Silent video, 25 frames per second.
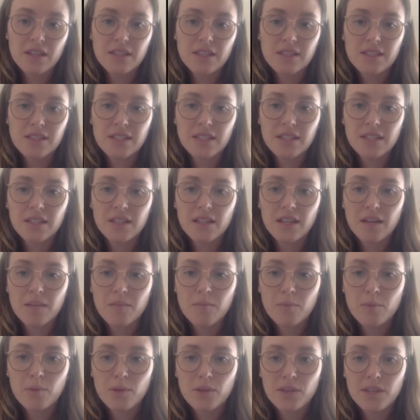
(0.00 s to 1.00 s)
The single
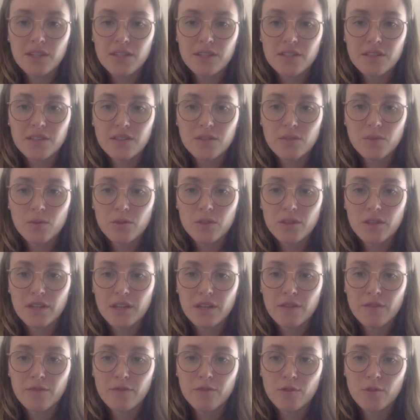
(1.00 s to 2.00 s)
endpoint will
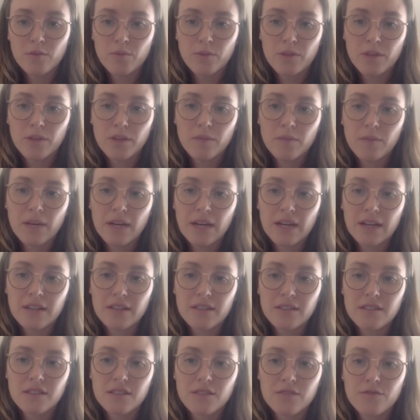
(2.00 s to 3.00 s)
therefore bring back
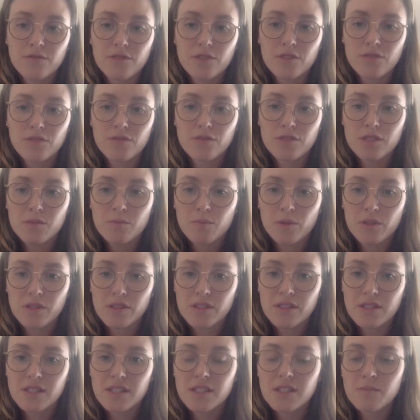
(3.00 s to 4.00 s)
different
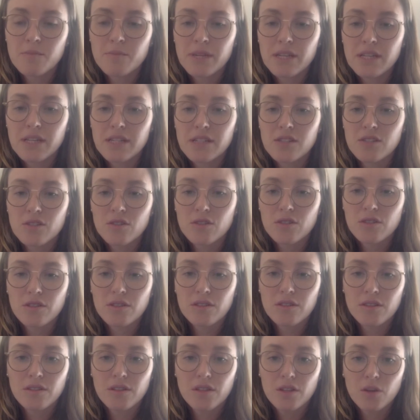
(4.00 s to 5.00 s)
responses based
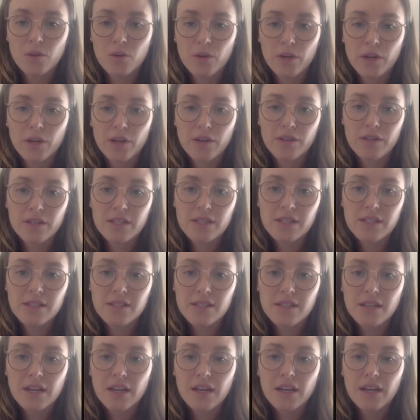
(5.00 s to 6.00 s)
on the
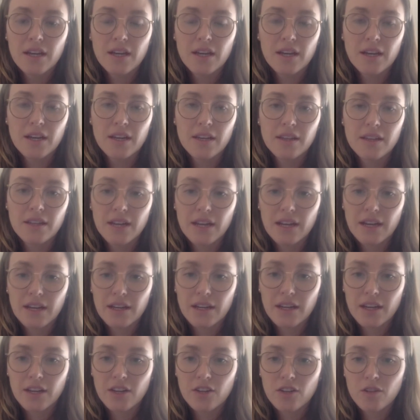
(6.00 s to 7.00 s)
queries, and that
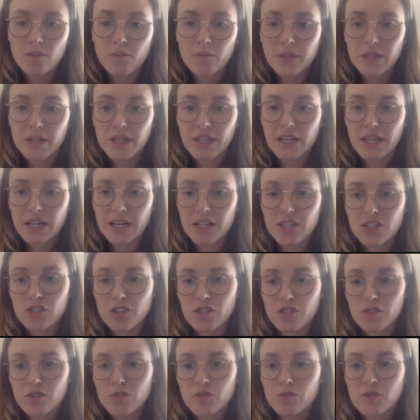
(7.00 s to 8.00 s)
cannot be
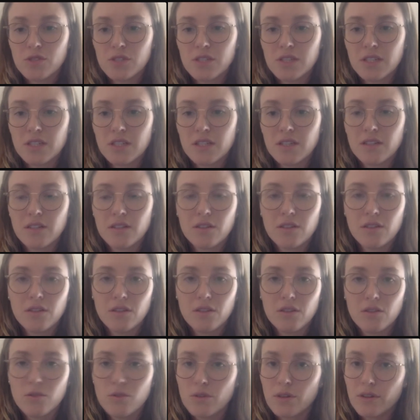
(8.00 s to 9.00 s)
cached using
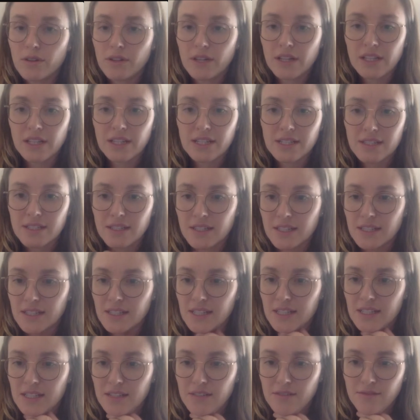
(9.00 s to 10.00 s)
URL as an
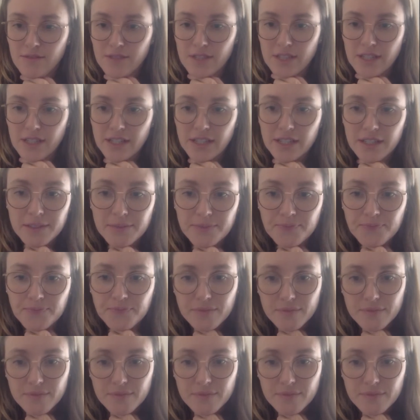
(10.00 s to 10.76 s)
identifier.